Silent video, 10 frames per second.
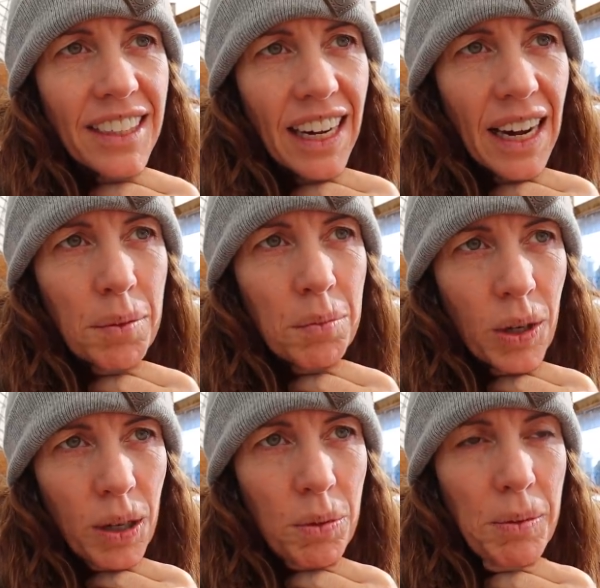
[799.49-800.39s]
time
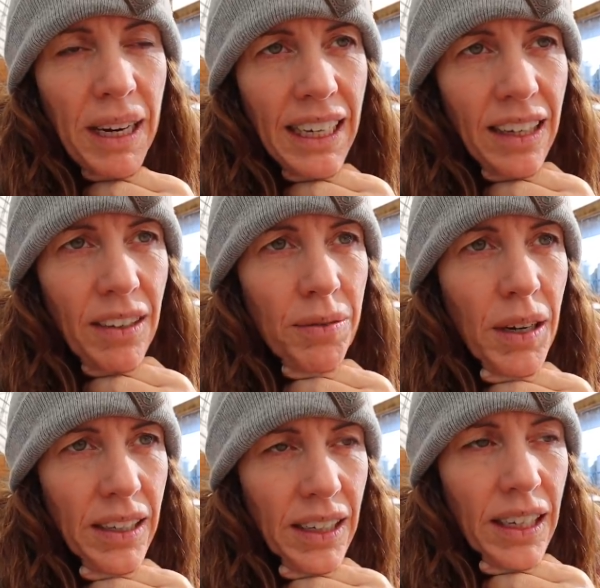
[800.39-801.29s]
where we might hit
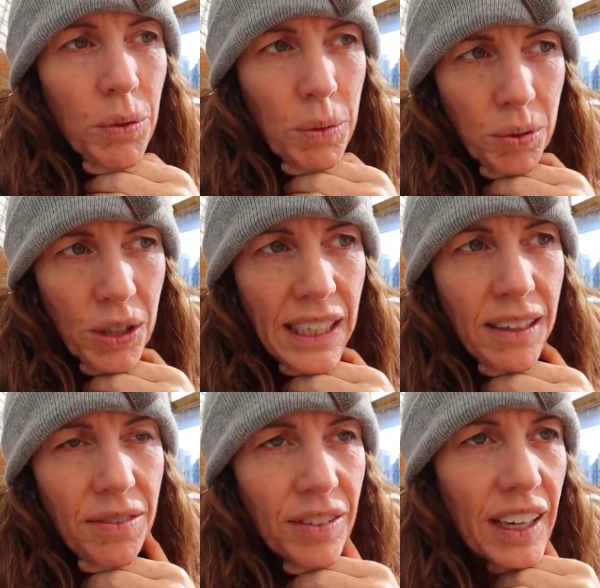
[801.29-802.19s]
a reprieve,